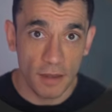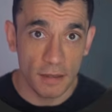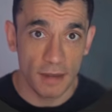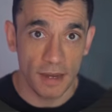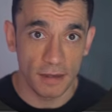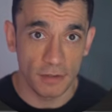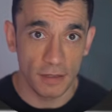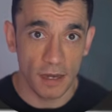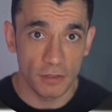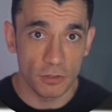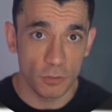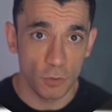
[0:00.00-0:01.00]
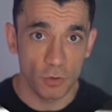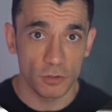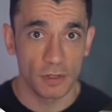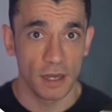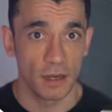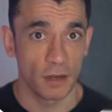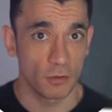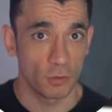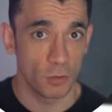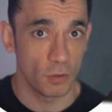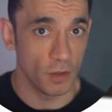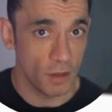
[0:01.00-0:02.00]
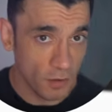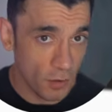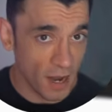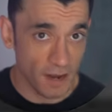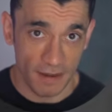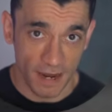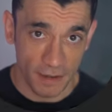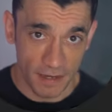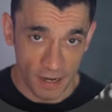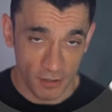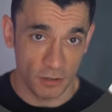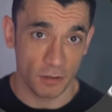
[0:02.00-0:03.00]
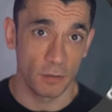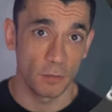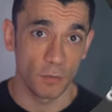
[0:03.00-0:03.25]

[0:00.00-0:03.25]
Then inside a supported AI tool, you add that connection.